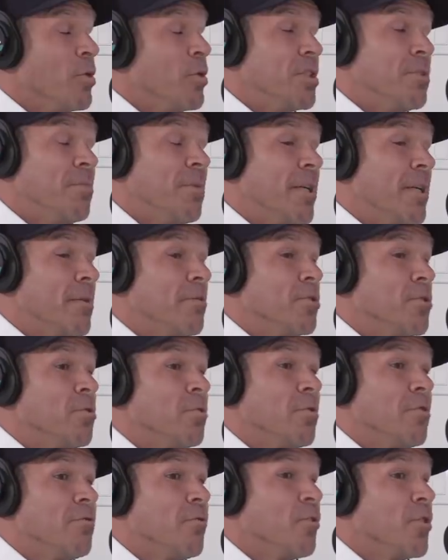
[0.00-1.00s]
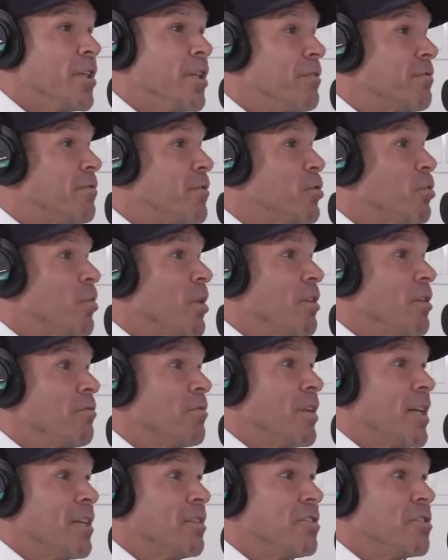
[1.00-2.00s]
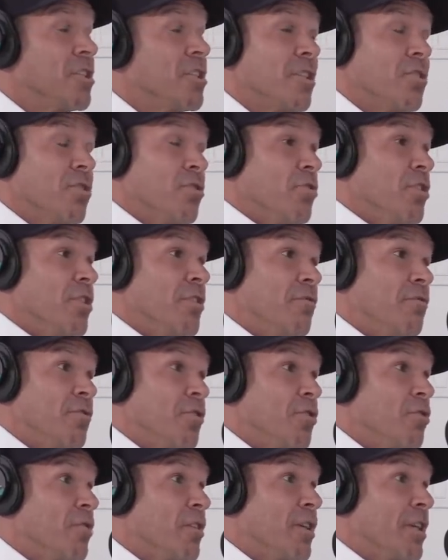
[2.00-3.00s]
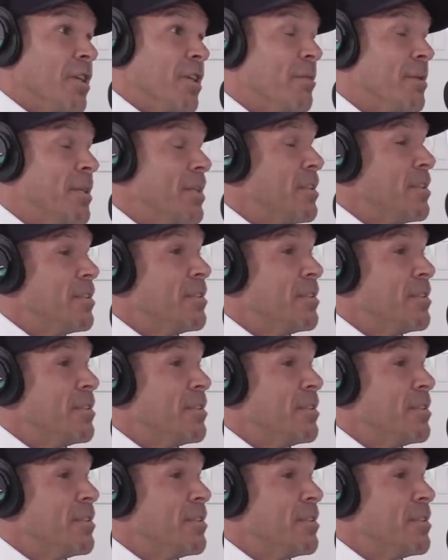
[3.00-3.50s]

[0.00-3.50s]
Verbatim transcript: no one's been able to avoid it for 12 rounds, yeah, including so, Fury. So, so